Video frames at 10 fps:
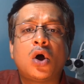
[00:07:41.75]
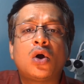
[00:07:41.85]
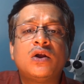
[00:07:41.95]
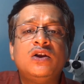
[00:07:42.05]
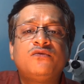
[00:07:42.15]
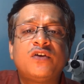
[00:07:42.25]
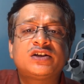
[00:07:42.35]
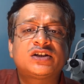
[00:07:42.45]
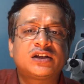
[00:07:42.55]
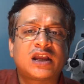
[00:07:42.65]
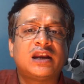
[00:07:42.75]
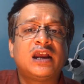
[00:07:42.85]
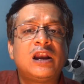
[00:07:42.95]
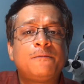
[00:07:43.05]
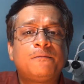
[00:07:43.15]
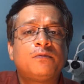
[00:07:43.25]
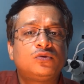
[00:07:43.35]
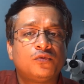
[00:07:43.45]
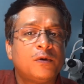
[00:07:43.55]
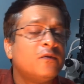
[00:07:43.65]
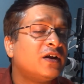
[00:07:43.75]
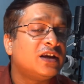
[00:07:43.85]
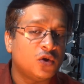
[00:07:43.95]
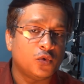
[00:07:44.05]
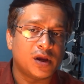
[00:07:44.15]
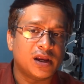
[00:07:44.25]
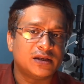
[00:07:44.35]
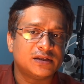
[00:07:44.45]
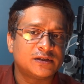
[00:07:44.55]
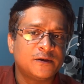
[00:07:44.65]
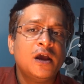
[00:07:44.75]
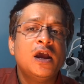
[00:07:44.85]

or infection can help to prevent uveitis.